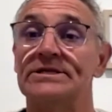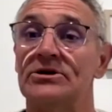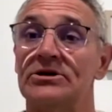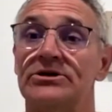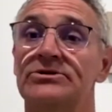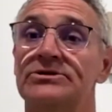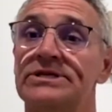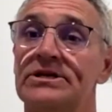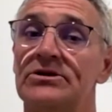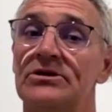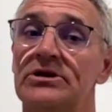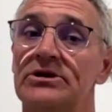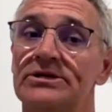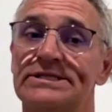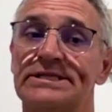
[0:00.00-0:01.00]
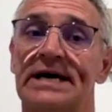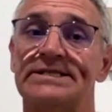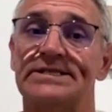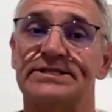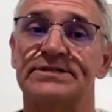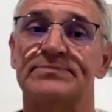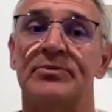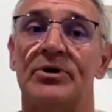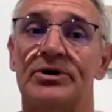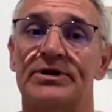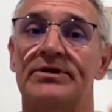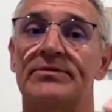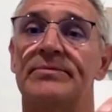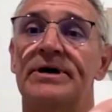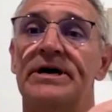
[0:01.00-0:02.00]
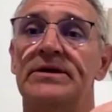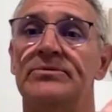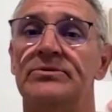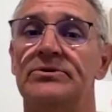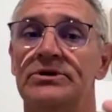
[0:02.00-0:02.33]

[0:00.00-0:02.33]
like you said earlier, you can start to spot it in people.